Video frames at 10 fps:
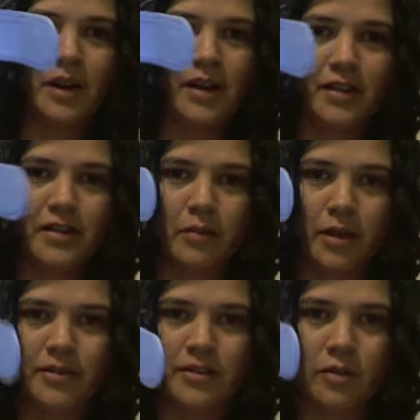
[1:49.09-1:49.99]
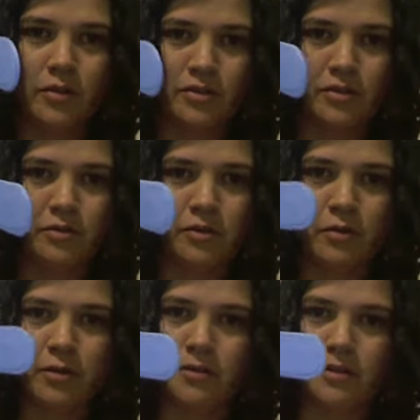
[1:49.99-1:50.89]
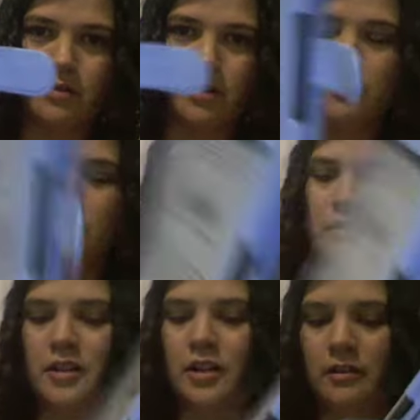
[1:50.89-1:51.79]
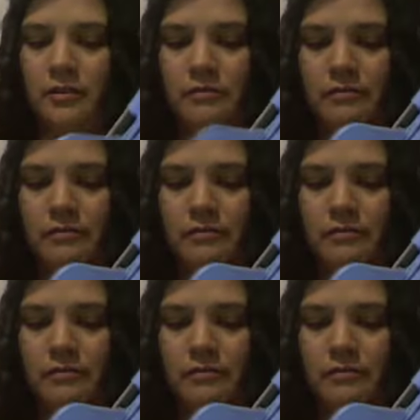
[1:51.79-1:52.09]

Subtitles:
I like the buttons. They always do what you want them to. Touchscreens kind of